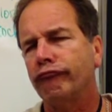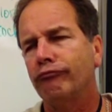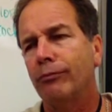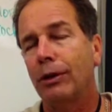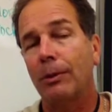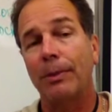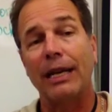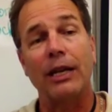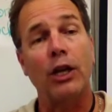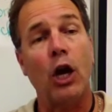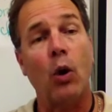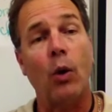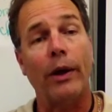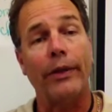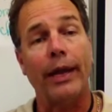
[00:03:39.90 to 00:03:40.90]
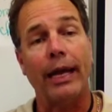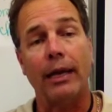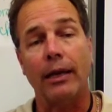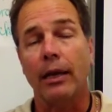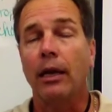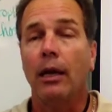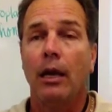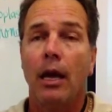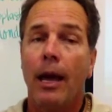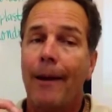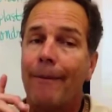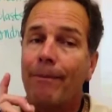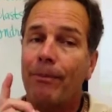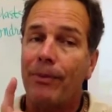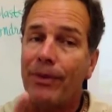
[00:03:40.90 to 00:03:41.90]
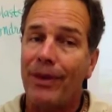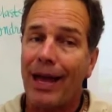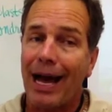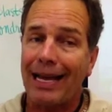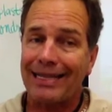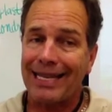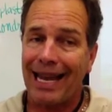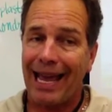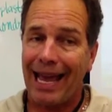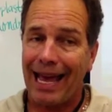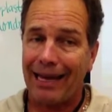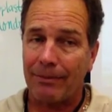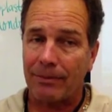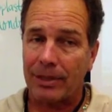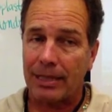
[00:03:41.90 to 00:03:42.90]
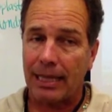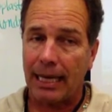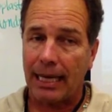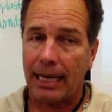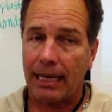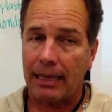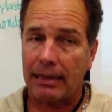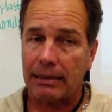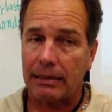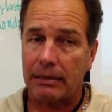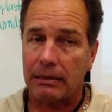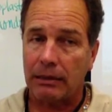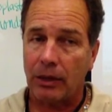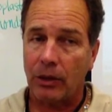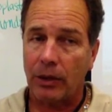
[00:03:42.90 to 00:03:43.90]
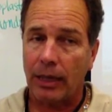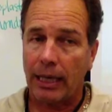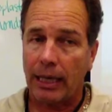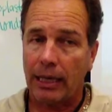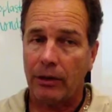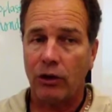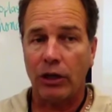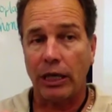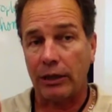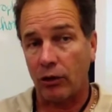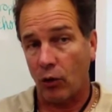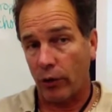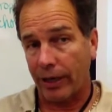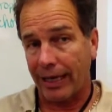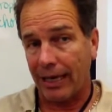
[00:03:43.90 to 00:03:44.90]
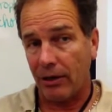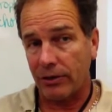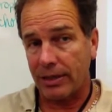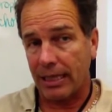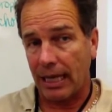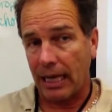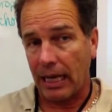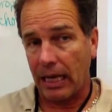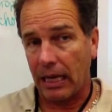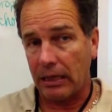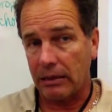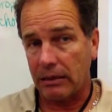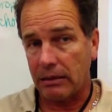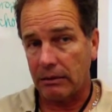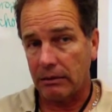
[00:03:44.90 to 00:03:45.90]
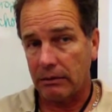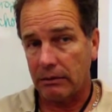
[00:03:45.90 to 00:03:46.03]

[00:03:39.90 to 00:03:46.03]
Put a big no on that. Not to atom size, okay? You can get to organelle size.